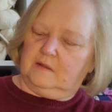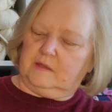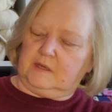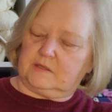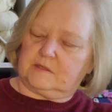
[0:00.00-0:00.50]

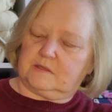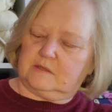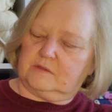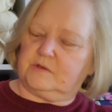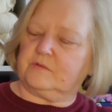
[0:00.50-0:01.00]
this
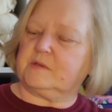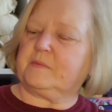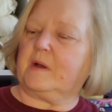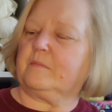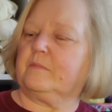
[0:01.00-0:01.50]
jewel
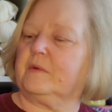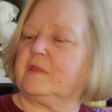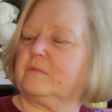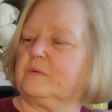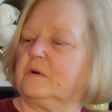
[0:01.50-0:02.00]
spun
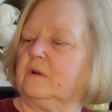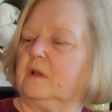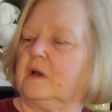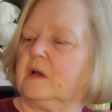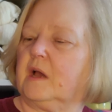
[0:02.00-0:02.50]
with wool,
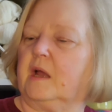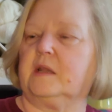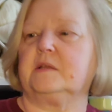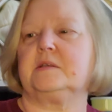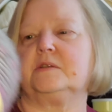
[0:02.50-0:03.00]
and
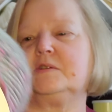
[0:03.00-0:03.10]
it's a